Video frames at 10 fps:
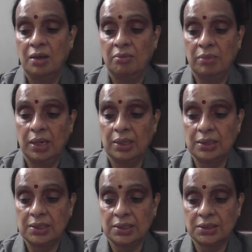make
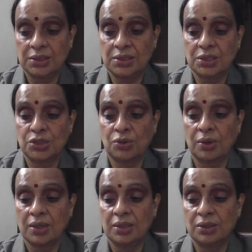deductions, draw
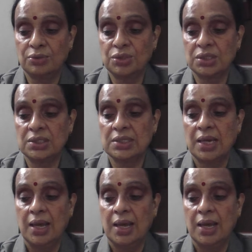conclusions,